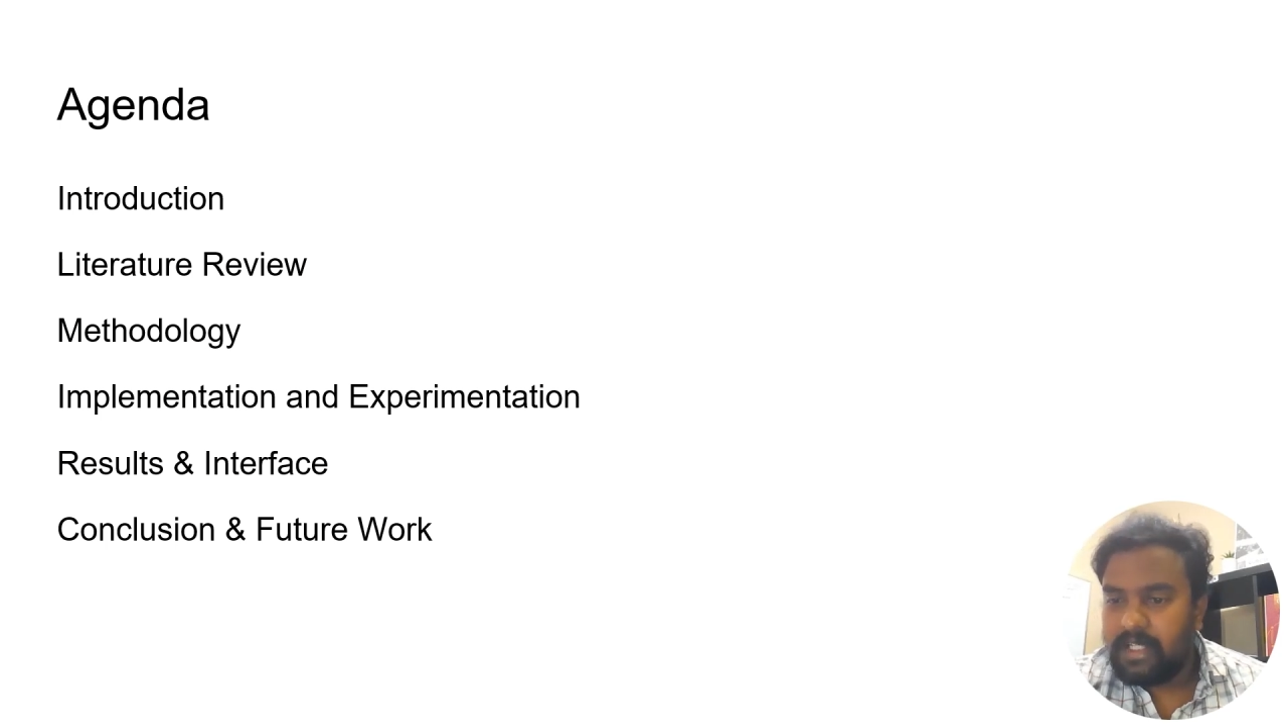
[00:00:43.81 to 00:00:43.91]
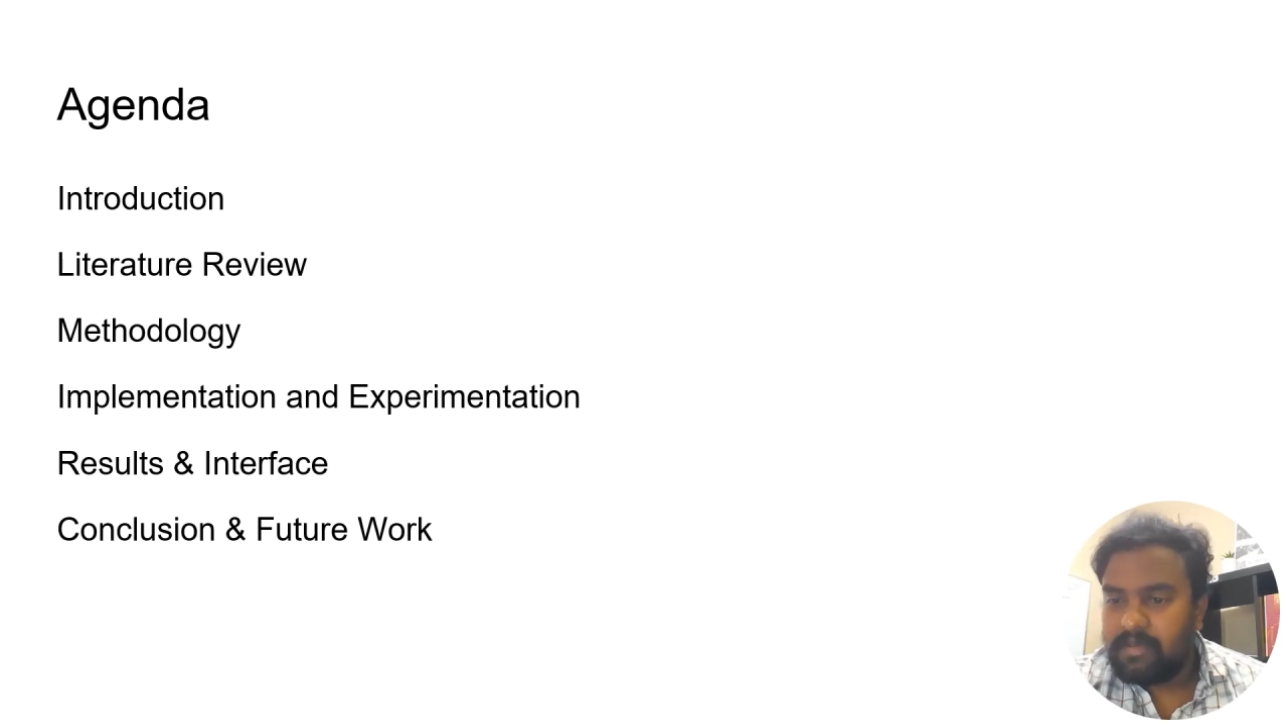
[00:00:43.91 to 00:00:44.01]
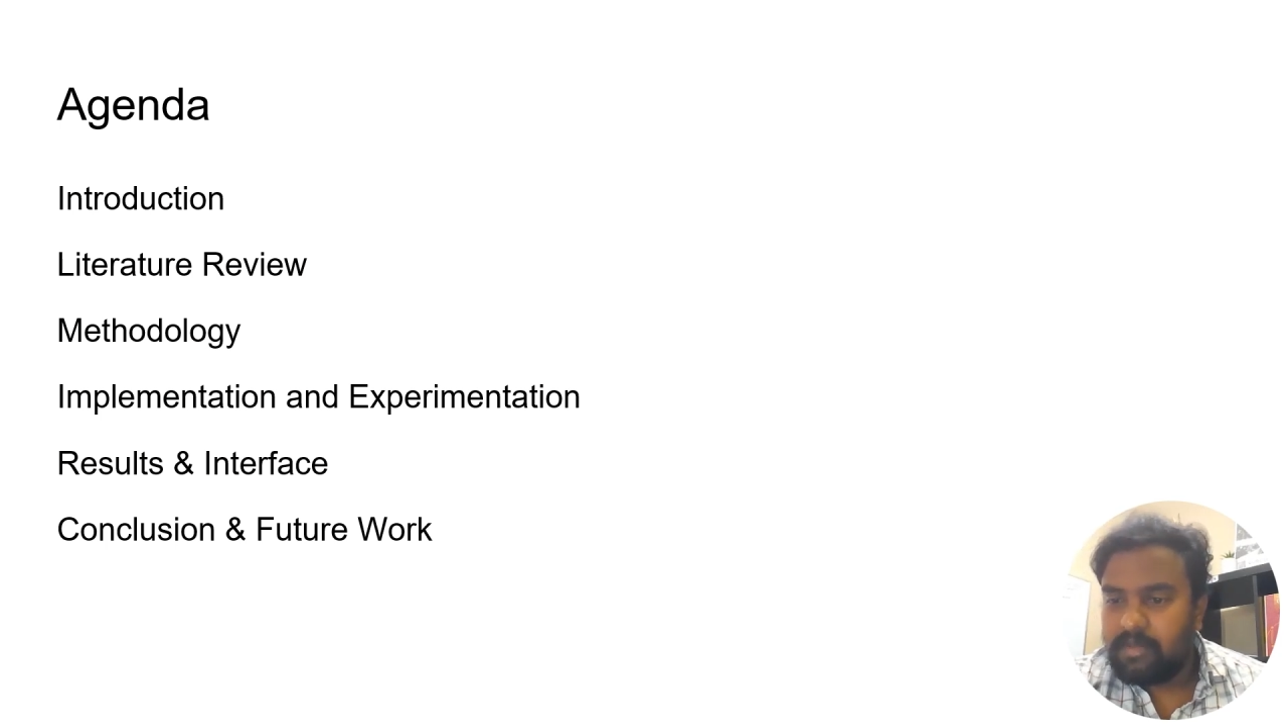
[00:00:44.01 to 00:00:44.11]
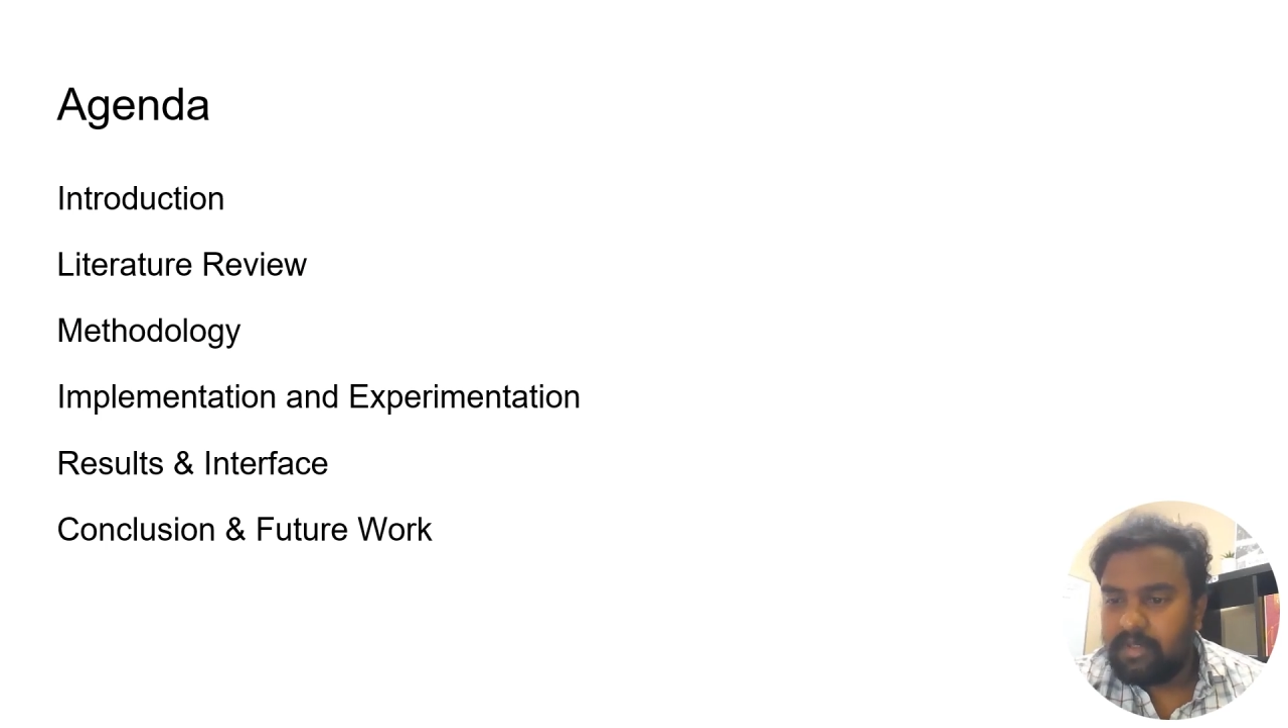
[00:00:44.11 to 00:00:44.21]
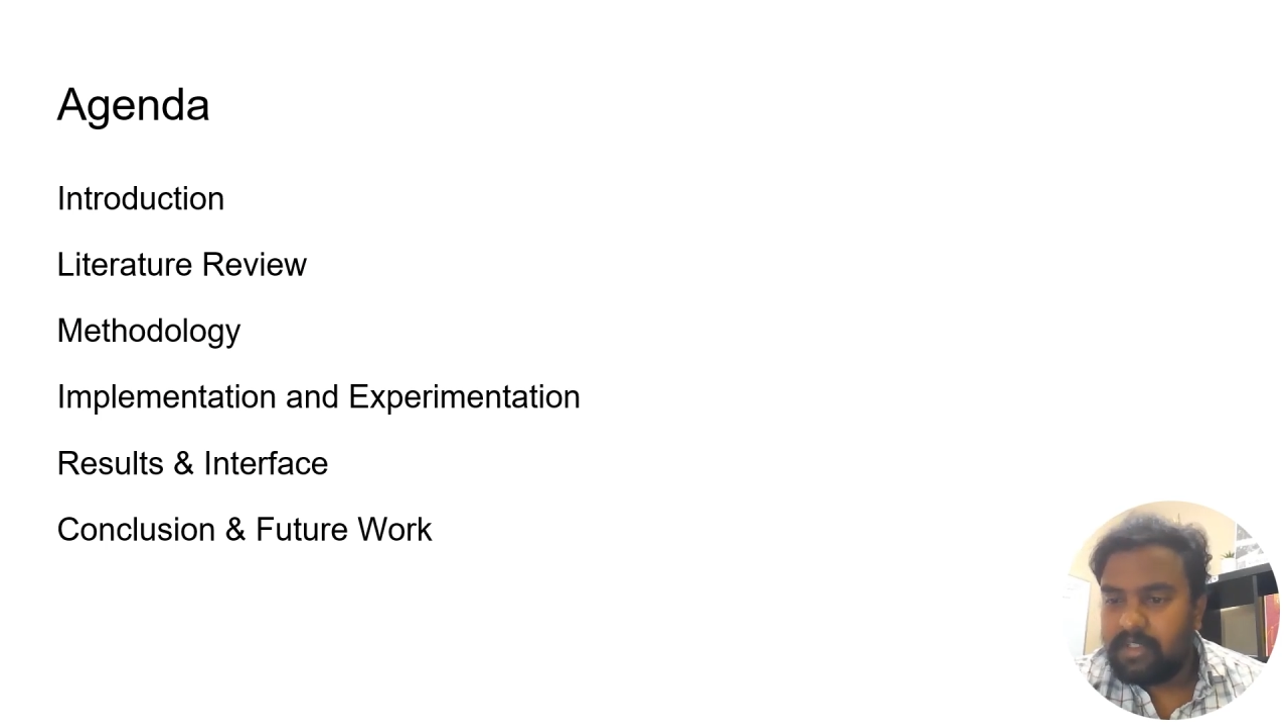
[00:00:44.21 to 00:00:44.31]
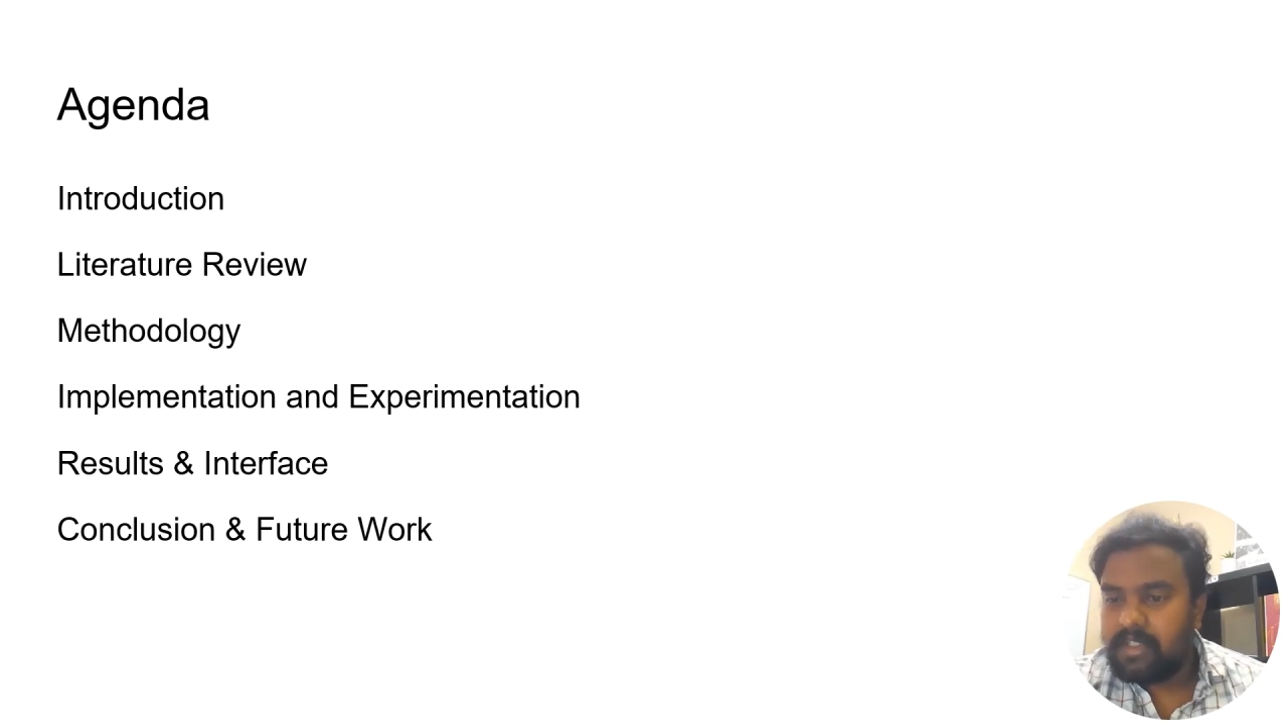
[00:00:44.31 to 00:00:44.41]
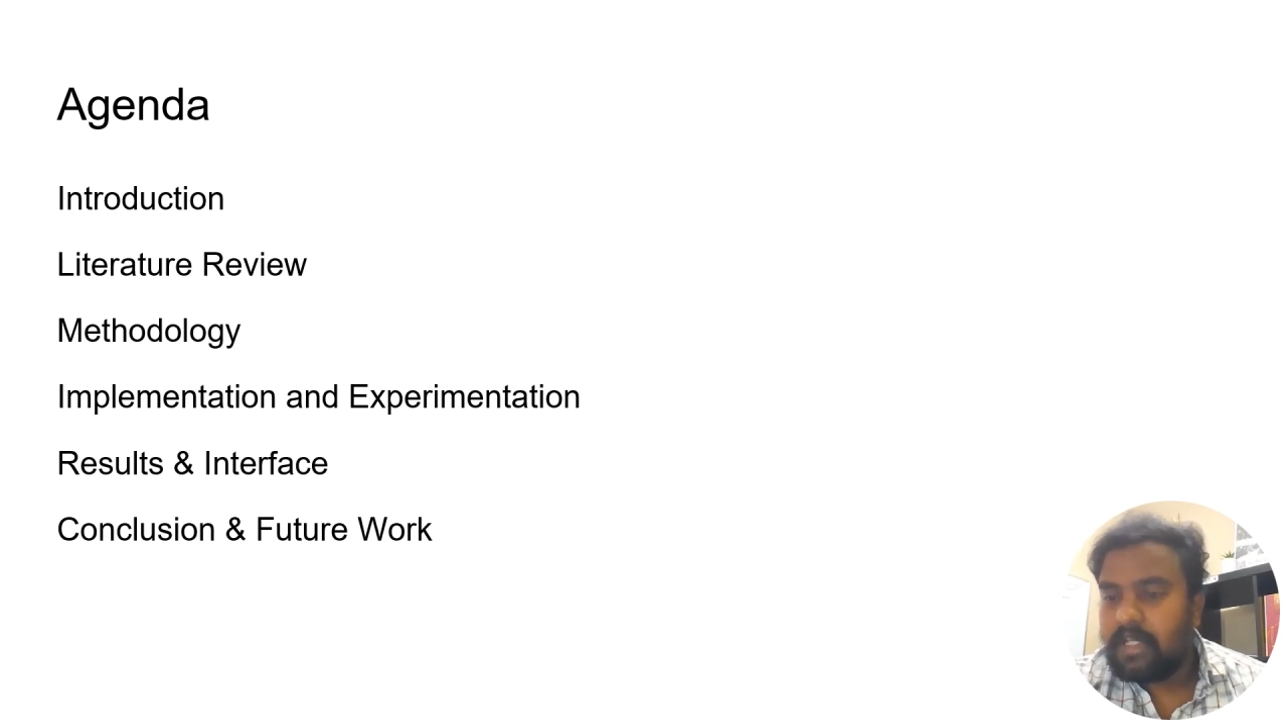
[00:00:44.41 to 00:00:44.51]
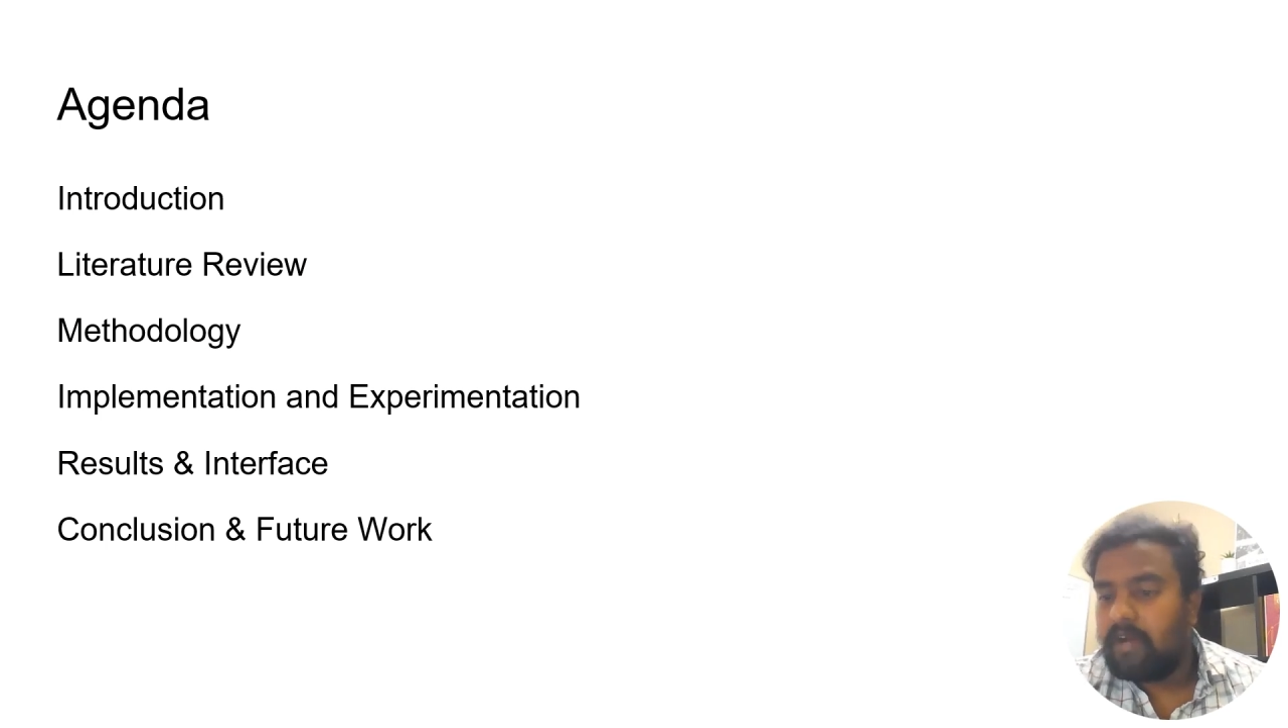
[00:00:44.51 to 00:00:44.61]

and experimentation,